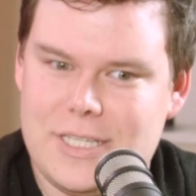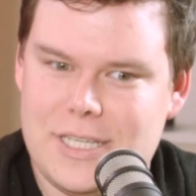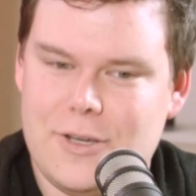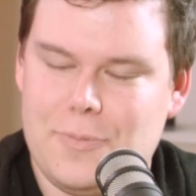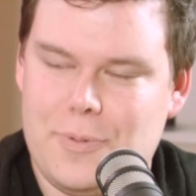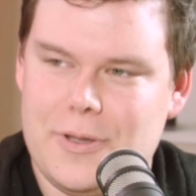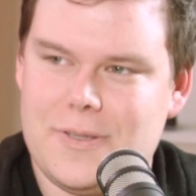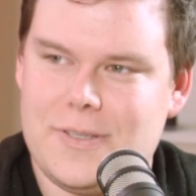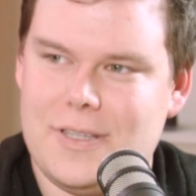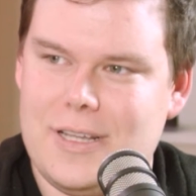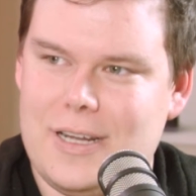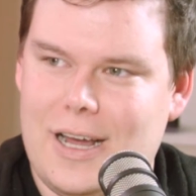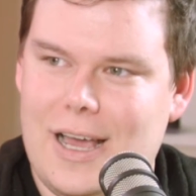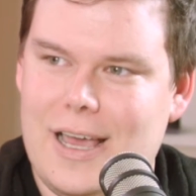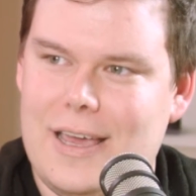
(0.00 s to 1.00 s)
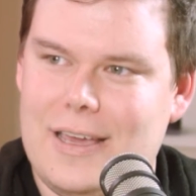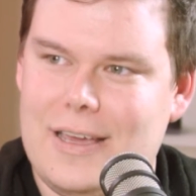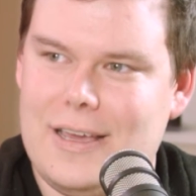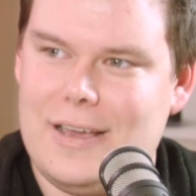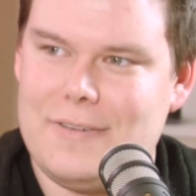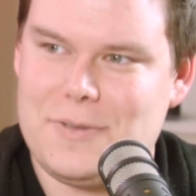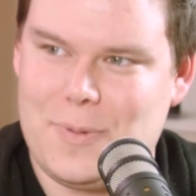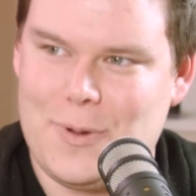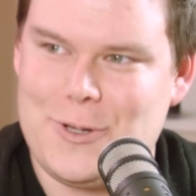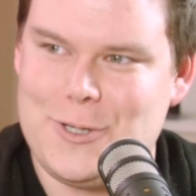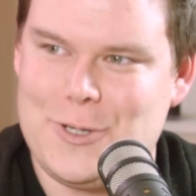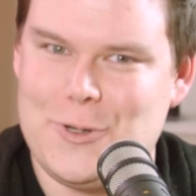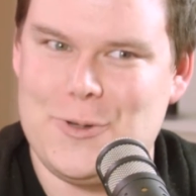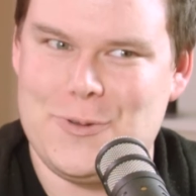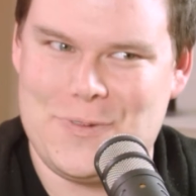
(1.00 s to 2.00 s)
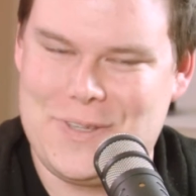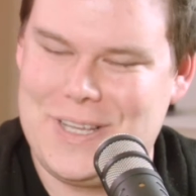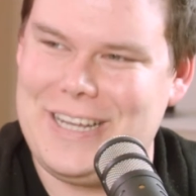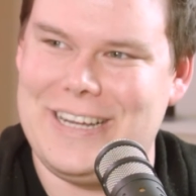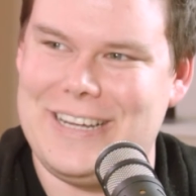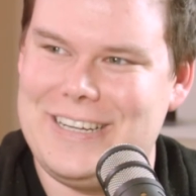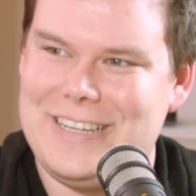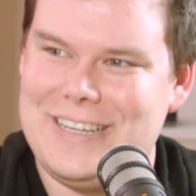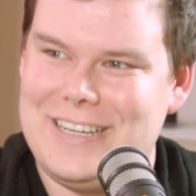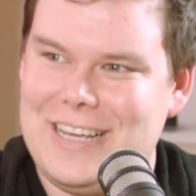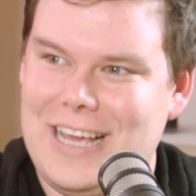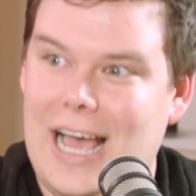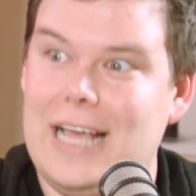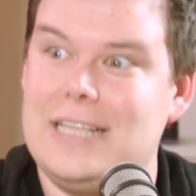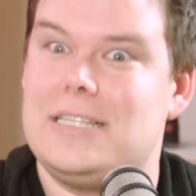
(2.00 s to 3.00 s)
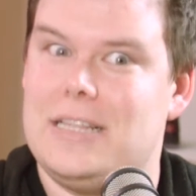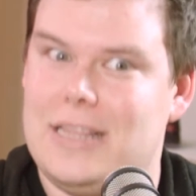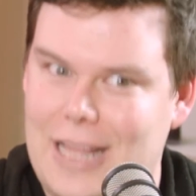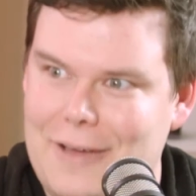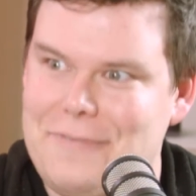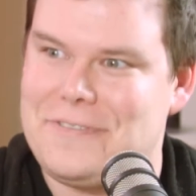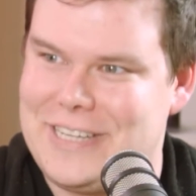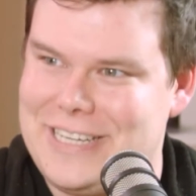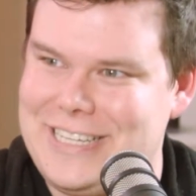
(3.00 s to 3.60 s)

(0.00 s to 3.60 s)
single person that I have spoken to who's seen it has loved